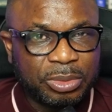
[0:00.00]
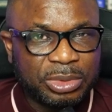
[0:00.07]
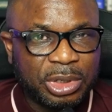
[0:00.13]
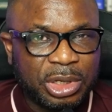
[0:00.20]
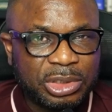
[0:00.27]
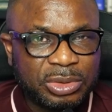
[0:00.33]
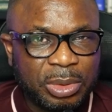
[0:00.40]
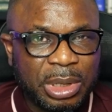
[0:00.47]

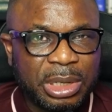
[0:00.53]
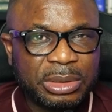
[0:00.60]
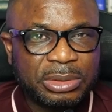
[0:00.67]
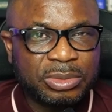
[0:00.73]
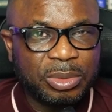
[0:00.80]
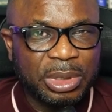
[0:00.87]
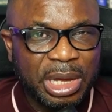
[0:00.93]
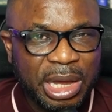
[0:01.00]
Dutch
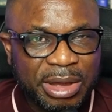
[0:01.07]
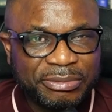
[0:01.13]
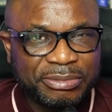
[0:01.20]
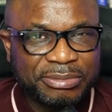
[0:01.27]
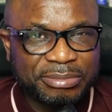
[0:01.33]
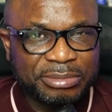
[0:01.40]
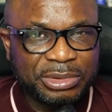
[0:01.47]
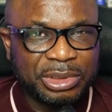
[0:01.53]
ones will
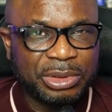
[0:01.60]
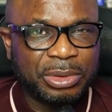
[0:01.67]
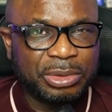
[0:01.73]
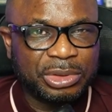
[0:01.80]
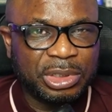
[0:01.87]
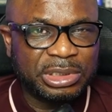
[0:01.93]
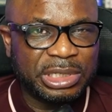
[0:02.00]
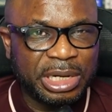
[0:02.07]
have,
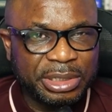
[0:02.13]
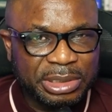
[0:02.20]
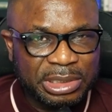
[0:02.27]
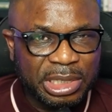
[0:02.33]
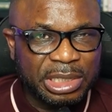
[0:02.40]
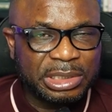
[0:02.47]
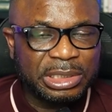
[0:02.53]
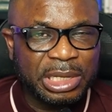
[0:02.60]
Dutch
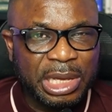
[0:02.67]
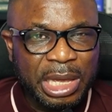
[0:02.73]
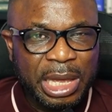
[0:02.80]
heritage.